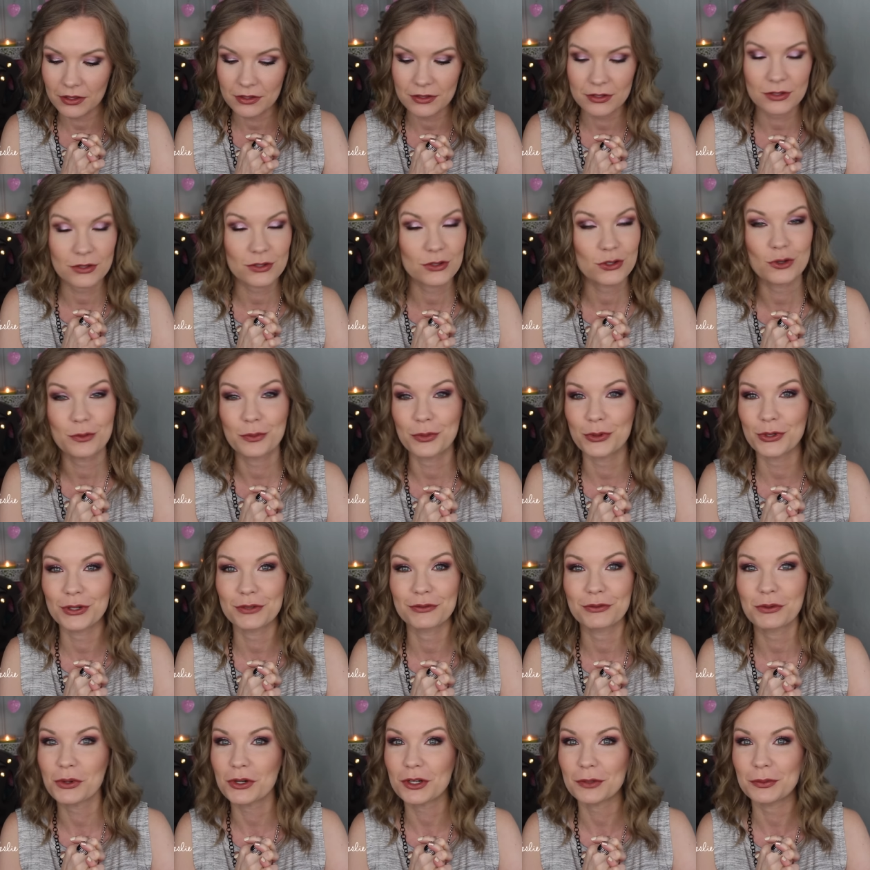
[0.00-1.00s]
this
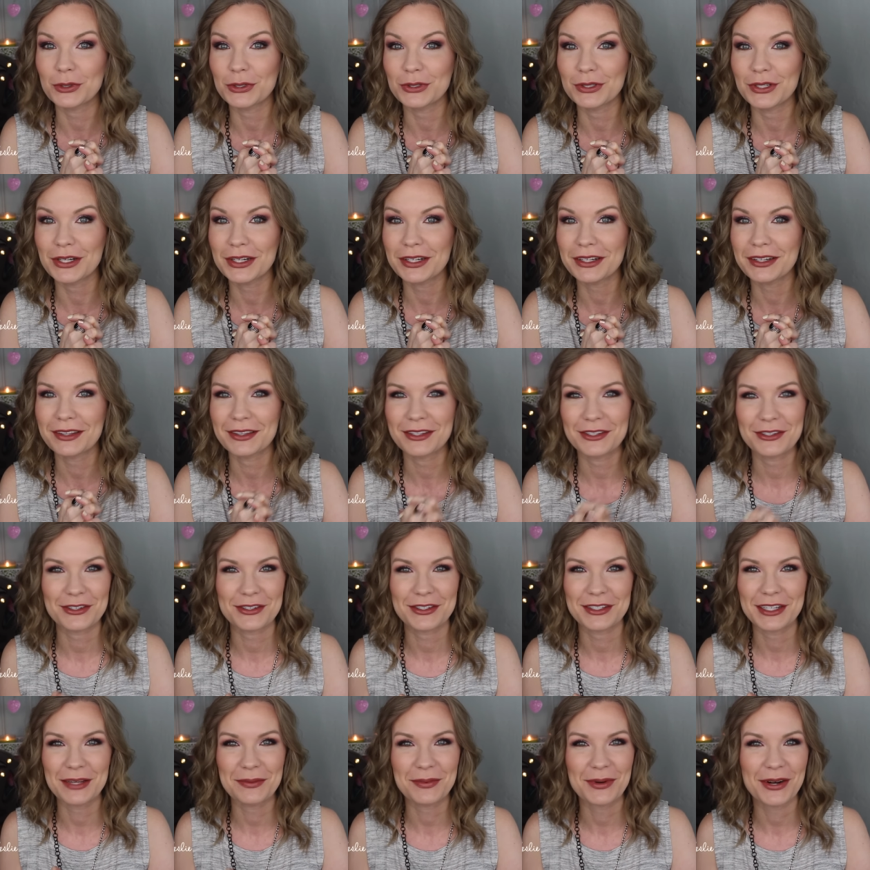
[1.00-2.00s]
super affordable look, then
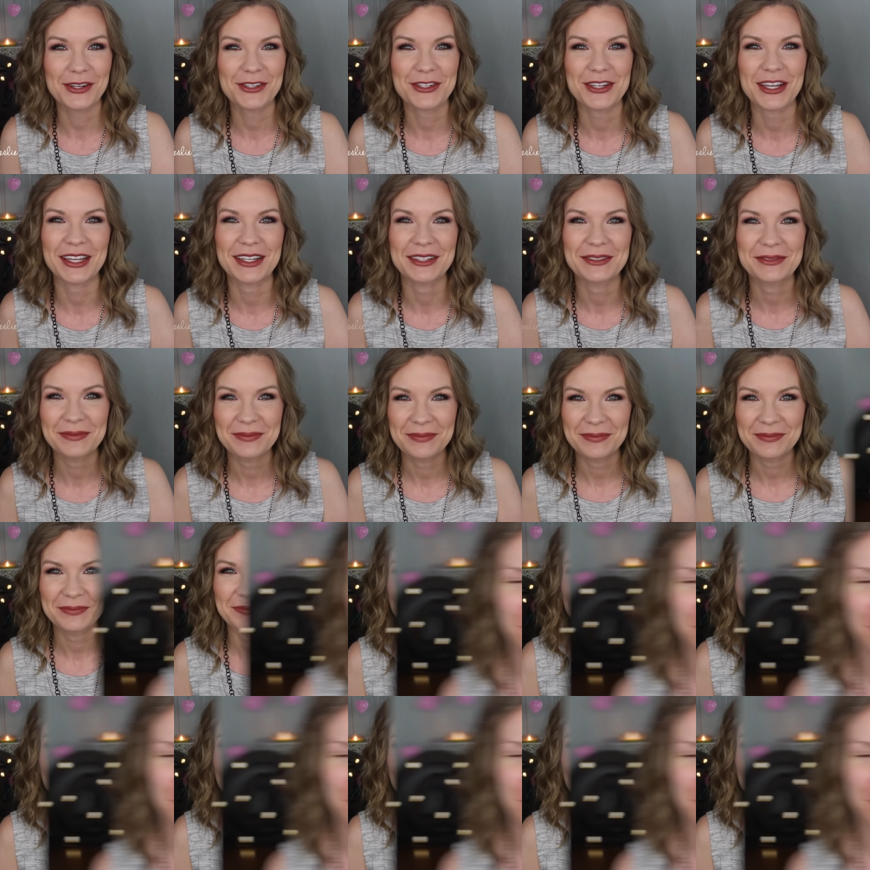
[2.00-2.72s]
just keep watching.